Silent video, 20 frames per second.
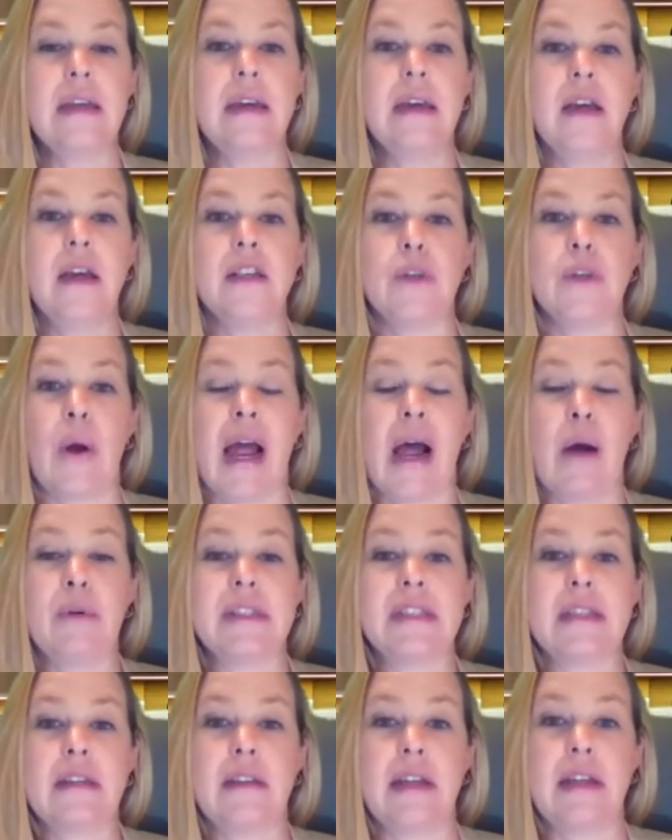So how
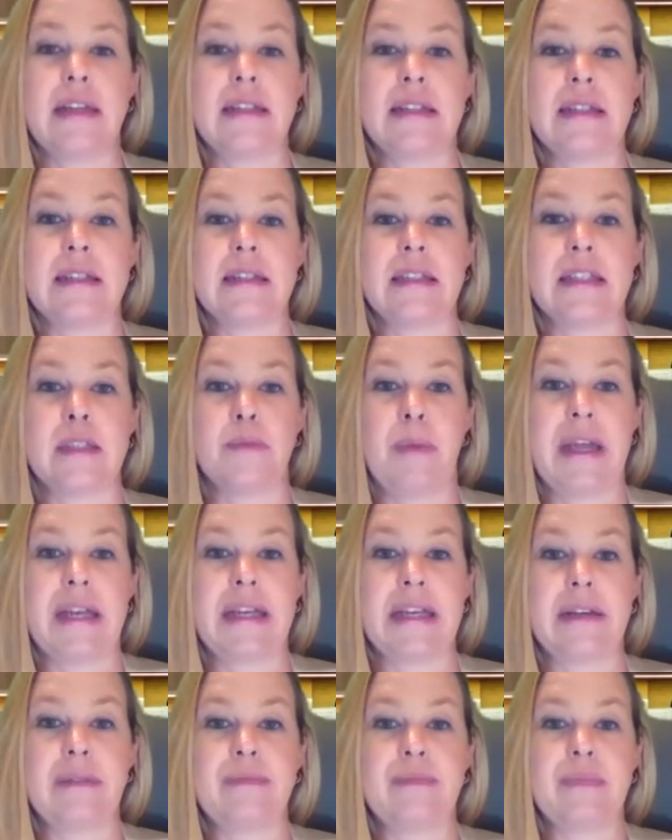is the license
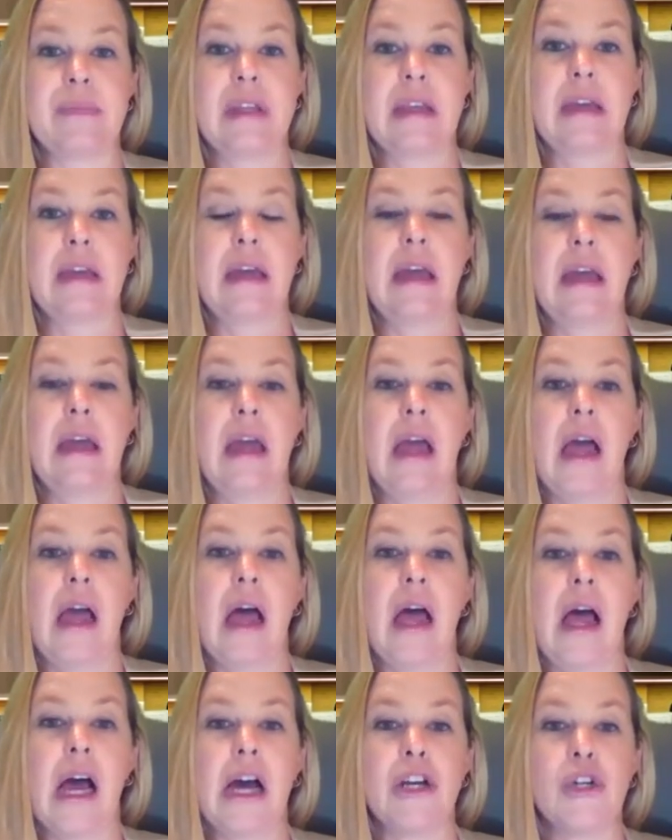suspended?
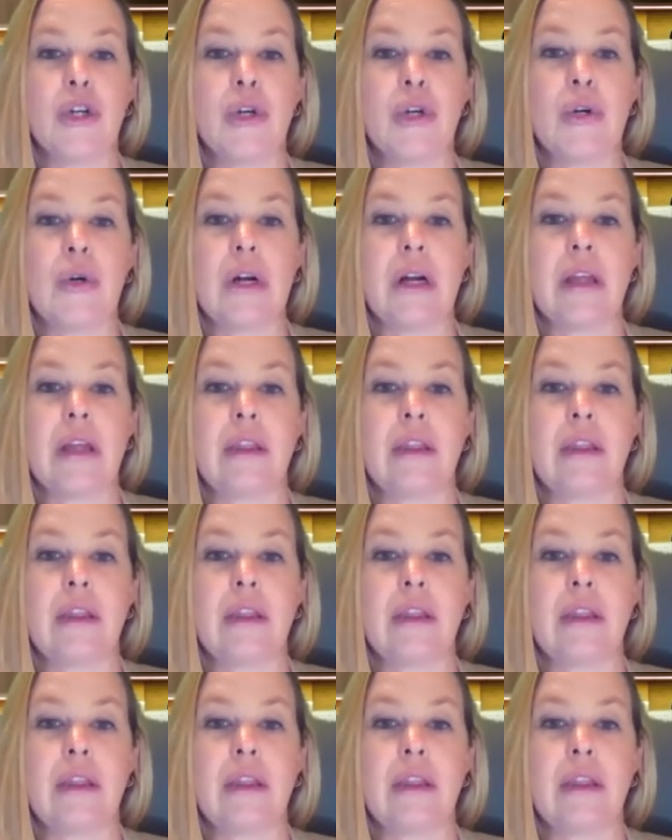Under